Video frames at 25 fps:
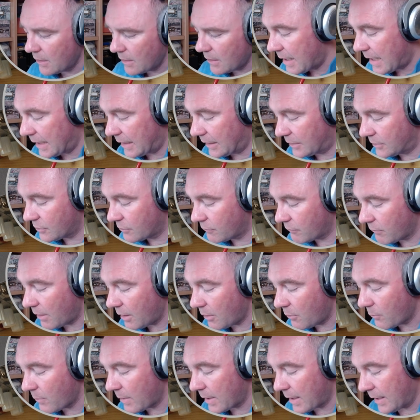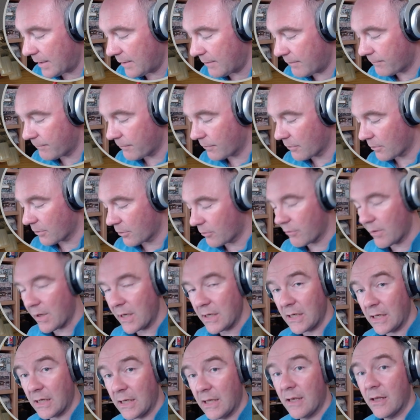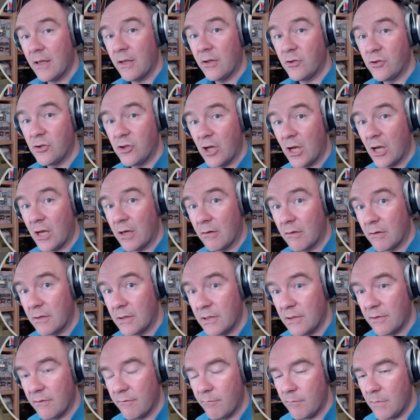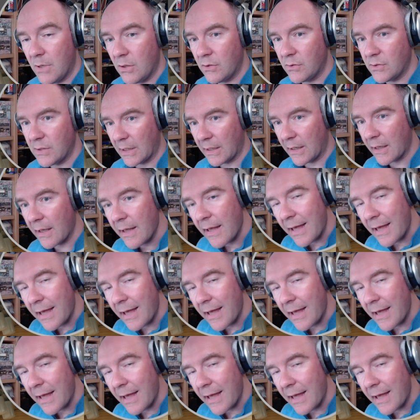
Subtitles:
It's a great way for creating generative music.